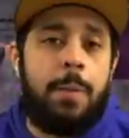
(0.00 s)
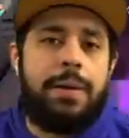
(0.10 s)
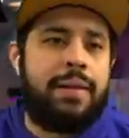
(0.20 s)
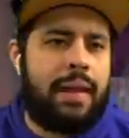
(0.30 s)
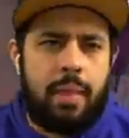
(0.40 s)
been
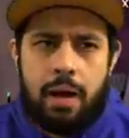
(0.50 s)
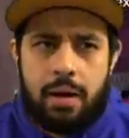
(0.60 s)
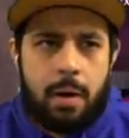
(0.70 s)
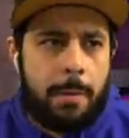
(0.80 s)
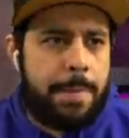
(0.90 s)
opening like
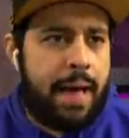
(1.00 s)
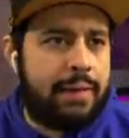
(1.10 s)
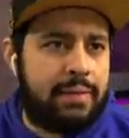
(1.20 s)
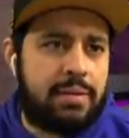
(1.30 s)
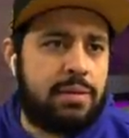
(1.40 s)
locker code
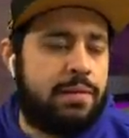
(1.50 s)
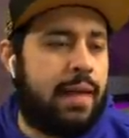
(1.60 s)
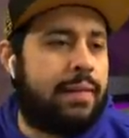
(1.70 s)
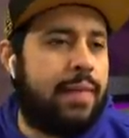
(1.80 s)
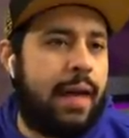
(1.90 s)
packs and stuff like